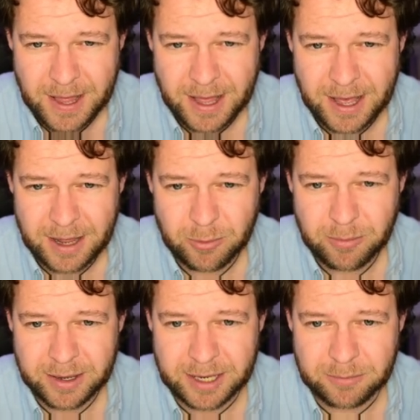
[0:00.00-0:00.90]
And we
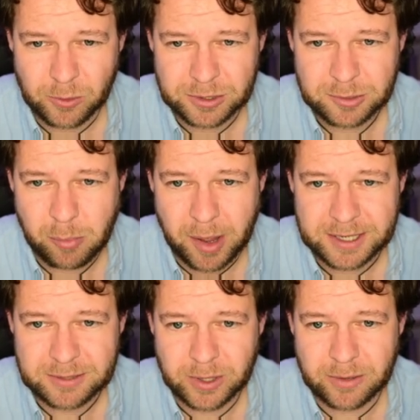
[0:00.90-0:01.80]
might need more
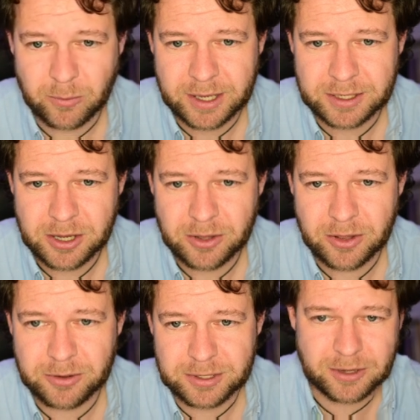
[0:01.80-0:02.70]
space. We can turn
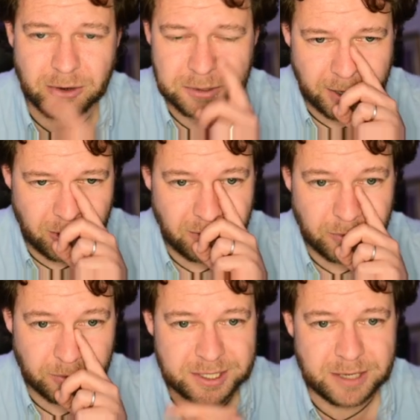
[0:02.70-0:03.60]
those columns back on if you
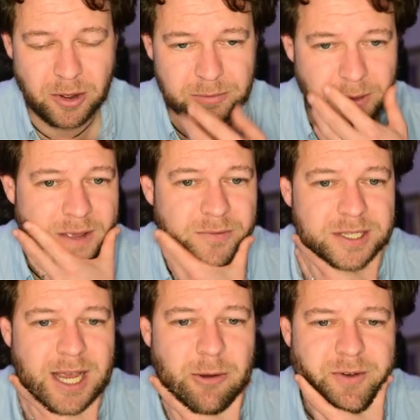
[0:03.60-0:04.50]
want to see both
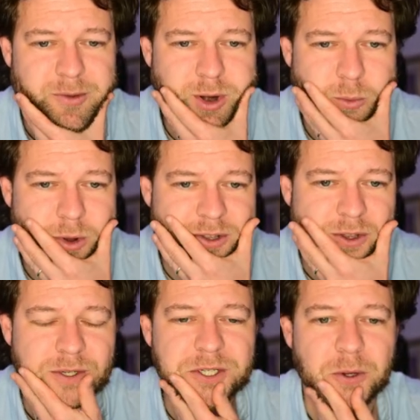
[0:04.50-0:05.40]
behaviors. However, what I want to
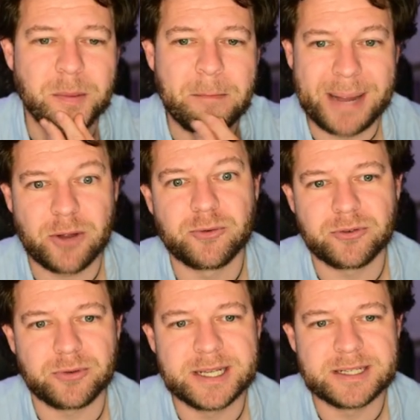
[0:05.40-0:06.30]
do is show the
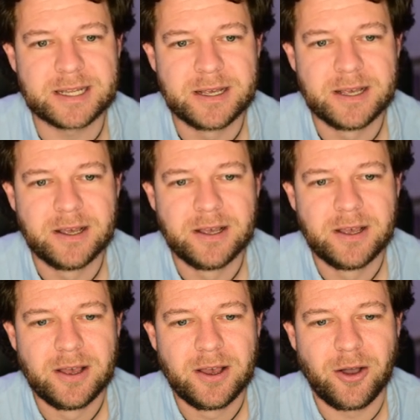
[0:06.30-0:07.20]
boundaries
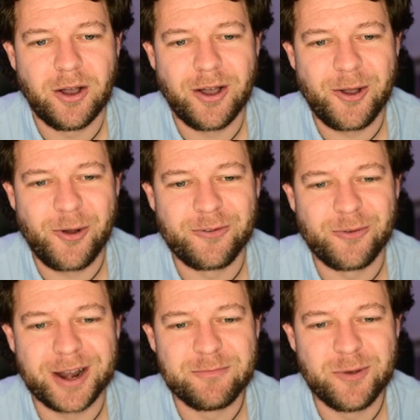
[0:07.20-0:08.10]
of
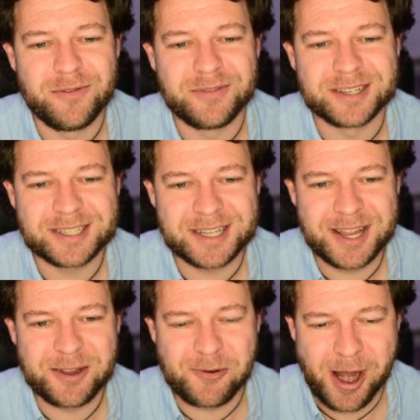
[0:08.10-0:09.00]
when I move the
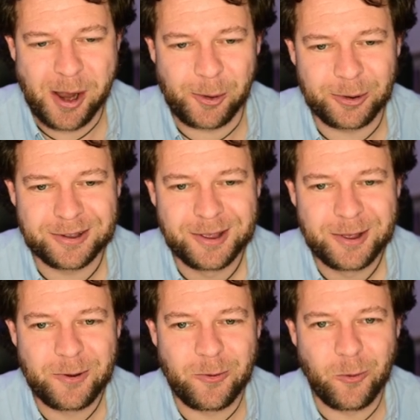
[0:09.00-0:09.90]
C around,
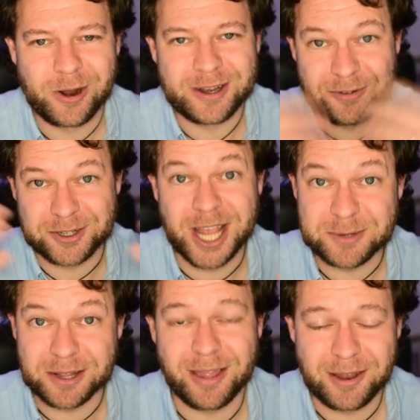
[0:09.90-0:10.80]
what different
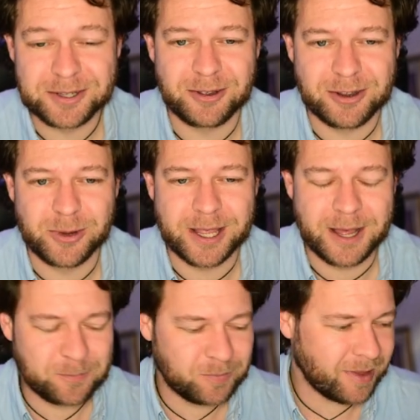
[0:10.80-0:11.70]
shapes other than a circle we
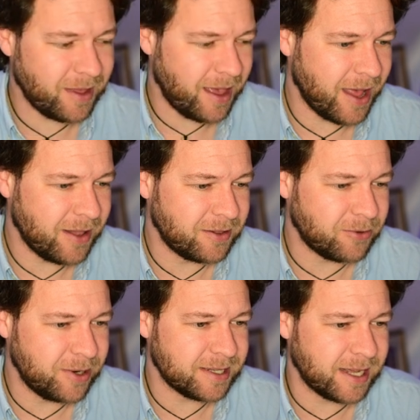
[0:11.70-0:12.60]
get. And the
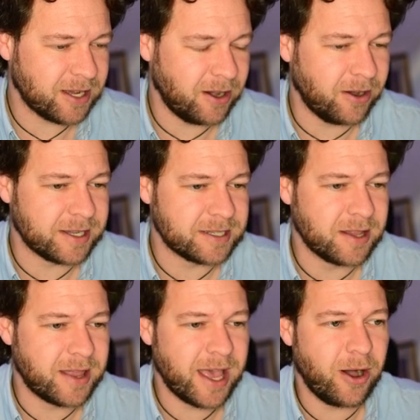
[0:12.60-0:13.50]
reason that's hard is
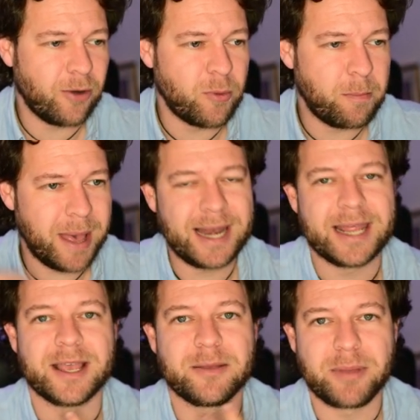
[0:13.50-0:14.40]
that they are
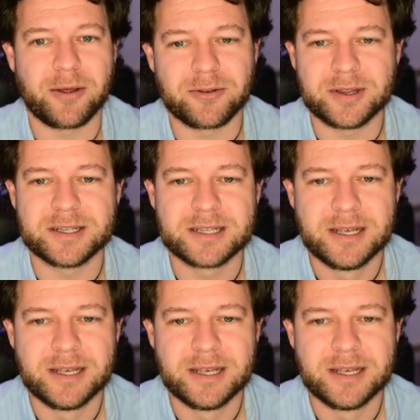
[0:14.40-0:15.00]
repelling boundaries.